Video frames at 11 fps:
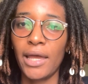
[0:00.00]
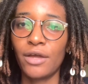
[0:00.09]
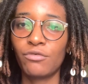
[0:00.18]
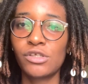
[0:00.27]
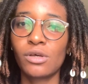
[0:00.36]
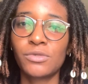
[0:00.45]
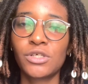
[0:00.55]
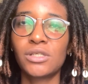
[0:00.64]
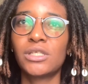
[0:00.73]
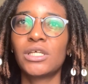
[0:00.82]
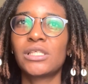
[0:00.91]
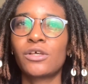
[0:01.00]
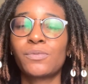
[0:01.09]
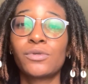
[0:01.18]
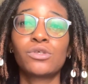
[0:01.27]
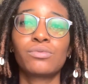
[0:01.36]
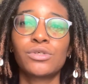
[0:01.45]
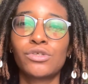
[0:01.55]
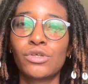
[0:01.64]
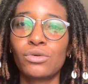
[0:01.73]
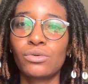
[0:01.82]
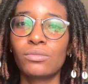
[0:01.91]
resumption date. I was supposed to
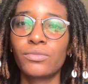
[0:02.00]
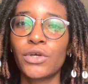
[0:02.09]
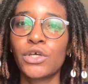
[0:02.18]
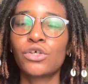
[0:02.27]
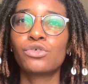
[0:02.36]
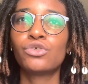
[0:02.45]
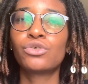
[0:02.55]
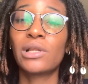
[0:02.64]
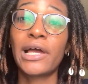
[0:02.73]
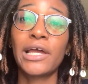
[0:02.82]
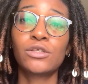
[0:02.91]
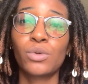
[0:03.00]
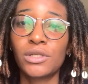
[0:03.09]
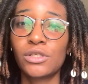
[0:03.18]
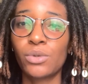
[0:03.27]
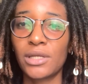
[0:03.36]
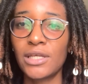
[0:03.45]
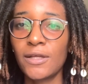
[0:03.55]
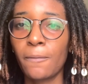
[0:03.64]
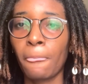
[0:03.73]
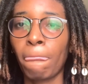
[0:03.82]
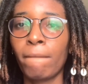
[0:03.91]
resume July 2020,
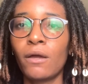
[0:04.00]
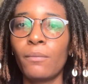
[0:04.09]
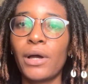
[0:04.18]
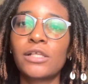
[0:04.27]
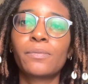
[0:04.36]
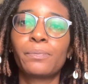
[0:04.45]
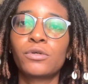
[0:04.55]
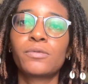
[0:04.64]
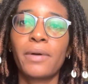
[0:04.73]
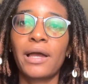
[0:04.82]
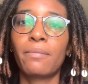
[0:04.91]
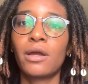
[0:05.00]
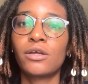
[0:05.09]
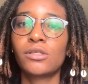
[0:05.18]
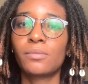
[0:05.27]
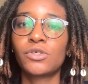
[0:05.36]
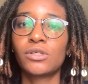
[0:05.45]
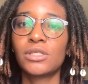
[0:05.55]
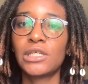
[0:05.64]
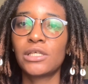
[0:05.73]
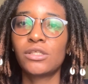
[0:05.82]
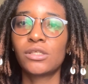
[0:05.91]
but I had to push back my resumption
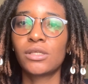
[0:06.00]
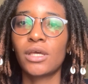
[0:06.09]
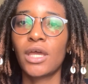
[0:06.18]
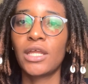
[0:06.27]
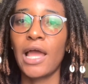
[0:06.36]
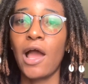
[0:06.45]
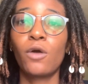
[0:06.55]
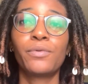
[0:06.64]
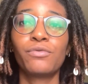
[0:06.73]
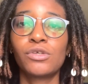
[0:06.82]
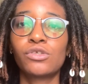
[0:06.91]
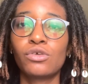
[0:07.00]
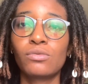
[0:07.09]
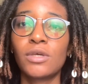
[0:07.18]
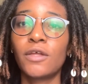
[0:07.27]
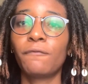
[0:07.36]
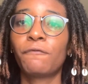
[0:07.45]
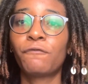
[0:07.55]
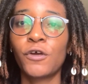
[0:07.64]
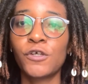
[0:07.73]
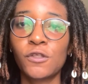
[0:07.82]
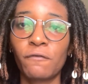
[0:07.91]
dates, and I'll be resuming
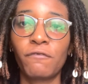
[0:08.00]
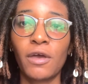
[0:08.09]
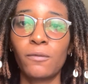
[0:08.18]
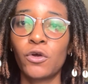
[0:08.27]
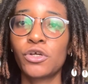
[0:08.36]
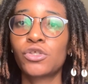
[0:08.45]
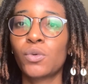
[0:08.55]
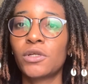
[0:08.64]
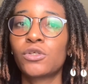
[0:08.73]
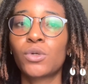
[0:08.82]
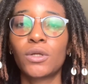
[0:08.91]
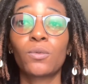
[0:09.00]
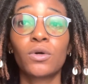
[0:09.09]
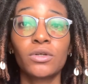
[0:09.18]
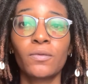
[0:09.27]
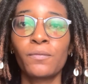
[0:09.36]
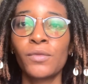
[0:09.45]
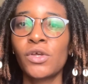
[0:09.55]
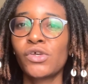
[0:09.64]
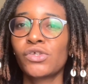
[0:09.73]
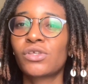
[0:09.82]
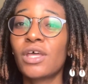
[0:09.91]
1st of February 2021.
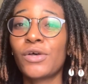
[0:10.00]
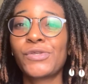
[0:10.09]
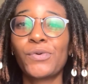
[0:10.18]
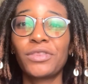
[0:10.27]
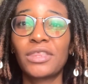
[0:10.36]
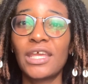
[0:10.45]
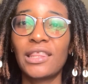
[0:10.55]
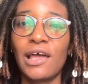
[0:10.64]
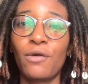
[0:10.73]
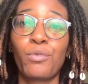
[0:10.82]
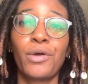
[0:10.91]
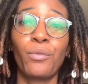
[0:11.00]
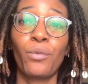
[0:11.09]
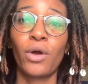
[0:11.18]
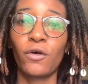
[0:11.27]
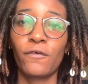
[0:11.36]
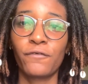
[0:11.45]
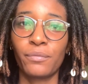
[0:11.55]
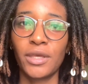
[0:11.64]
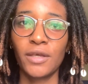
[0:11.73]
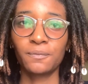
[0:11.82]
So that was one thing that went well for me.